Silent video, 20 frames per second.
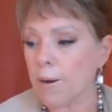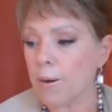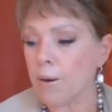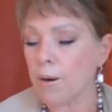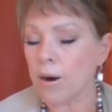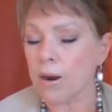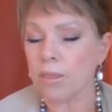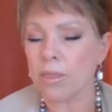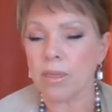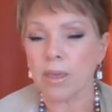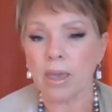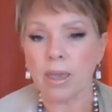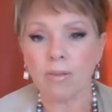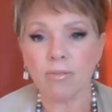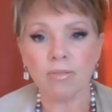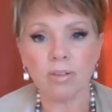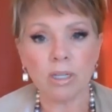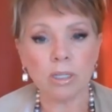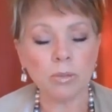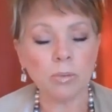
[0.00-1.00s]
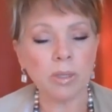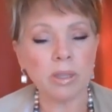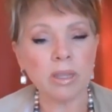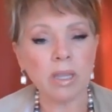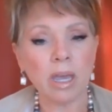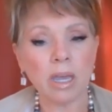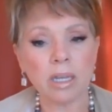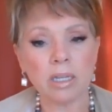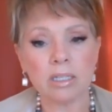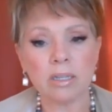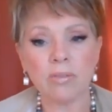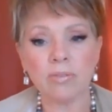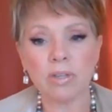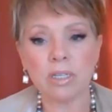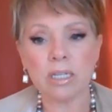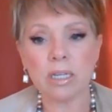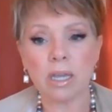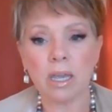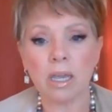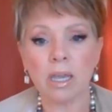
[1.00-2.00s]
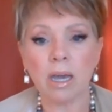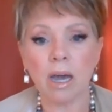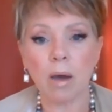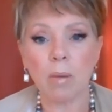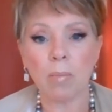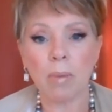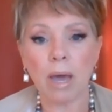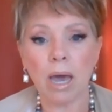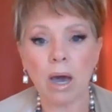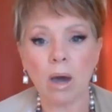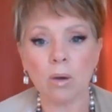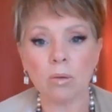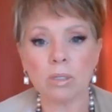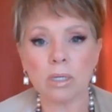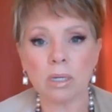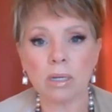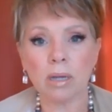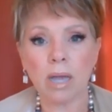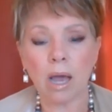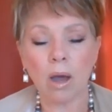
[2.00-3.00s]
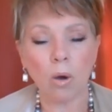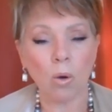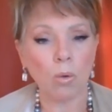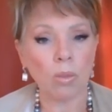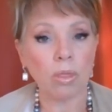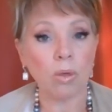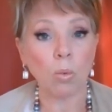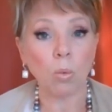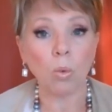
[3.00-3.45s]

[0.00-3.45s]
Are they filled with negativity about how the